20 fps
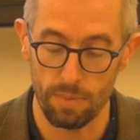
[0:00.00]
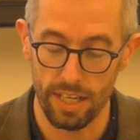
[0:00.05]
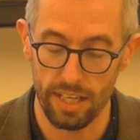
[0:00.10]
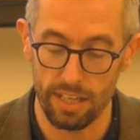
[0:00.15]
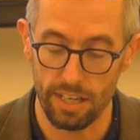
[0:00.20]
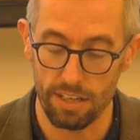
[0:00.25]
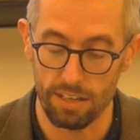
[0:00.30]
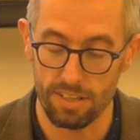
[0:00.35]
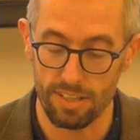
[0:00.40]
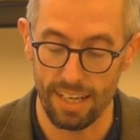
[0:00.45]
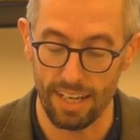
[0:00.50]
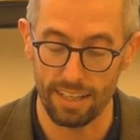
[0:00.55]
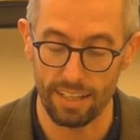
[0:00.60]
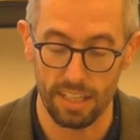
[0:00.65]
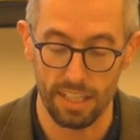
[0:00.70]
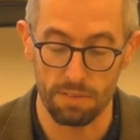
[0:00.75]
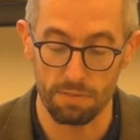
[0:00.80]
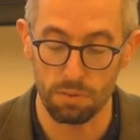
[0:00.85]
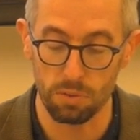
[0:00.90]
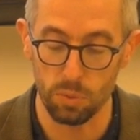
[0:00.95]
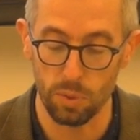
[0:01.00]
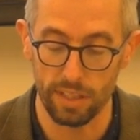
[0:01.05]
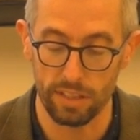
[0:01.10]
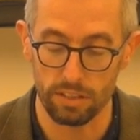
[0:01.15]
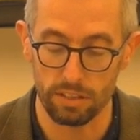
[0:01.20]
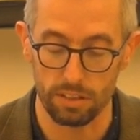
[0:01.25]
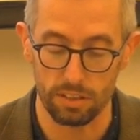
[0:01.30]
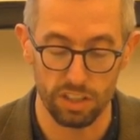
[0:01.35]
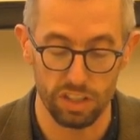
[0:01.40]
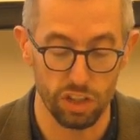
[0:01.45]
makers, and
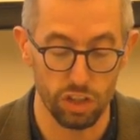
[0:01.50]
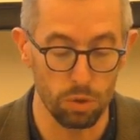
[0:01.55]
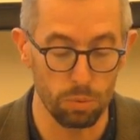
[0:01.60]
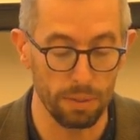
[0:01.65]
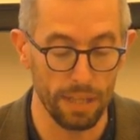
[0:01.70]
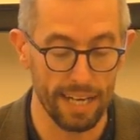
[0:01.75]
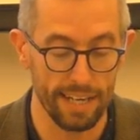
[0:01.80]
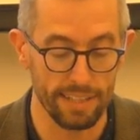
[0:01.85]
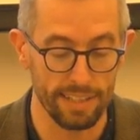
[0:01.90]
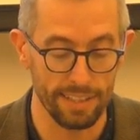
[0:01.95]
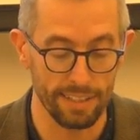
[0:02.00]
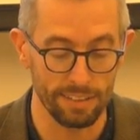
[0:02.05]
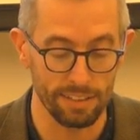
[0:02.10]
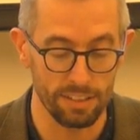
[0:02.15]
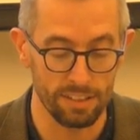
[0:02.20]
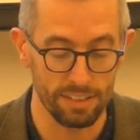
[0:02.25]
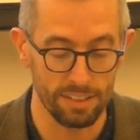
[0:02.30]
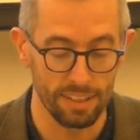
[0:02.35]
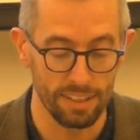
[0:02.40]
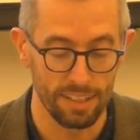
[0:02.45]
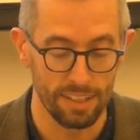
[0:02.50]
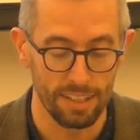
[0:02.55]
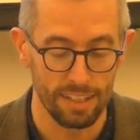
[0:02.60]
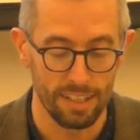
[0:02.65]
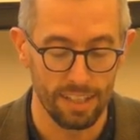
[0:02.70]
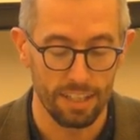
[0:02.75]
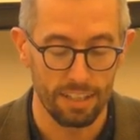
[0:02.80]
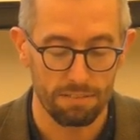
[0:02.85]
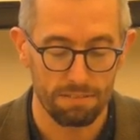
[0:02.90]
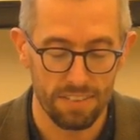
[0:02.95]
influential shoeblack dealers.
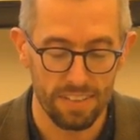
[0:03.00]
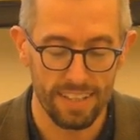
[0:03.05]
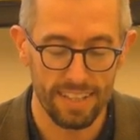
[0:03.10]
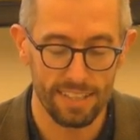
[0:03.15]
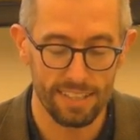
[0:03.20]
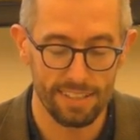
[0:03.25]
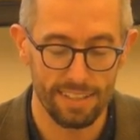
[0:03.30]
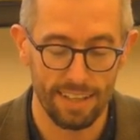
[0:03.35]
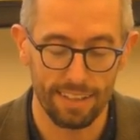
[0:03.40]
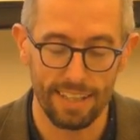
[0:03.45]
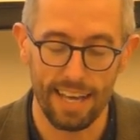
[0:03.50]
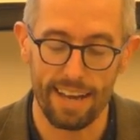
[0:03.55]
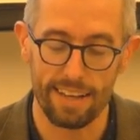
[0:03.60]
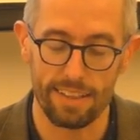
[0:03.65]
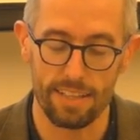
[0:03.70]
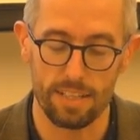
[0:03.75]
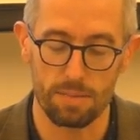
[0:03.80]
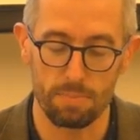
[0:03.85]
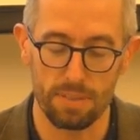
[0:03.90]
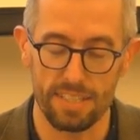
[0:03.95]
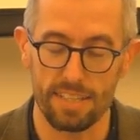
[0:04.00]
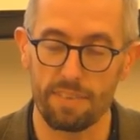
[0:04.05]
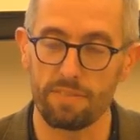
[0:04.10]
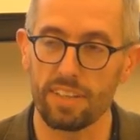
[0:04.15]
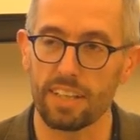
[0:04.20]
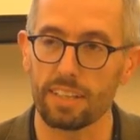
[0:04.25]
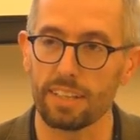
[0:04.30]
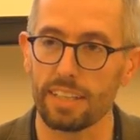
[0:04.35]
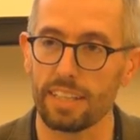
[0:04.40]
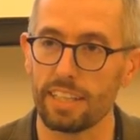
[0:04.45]
For this, they lack the
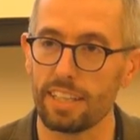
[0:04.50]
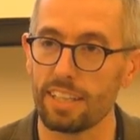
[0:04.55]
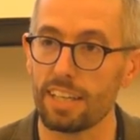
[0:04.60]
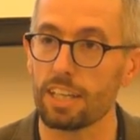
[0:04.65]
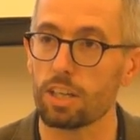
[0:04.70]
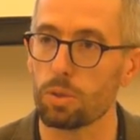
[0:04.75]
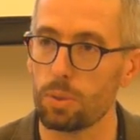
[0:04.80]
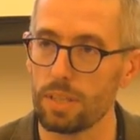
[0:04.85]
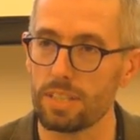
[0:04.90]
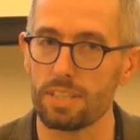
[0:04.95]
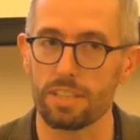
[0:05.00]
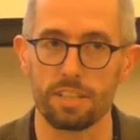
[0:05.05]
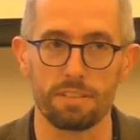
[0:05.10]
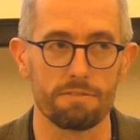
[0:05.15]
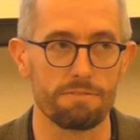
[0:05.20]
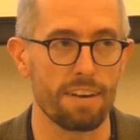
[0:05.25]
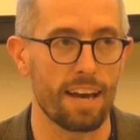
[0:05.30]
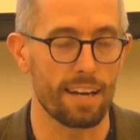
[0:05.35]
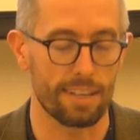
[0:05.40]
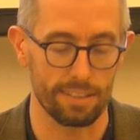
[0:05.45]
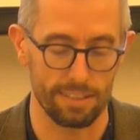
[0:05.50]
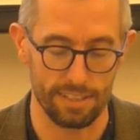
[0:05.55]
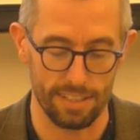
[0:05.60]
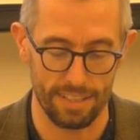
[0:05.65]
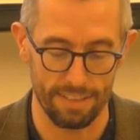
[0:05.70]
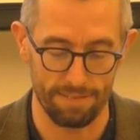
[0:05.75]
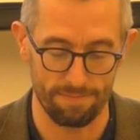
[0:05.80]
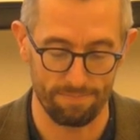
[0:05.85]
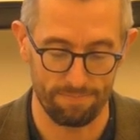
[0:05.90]
specifically Christian faculty.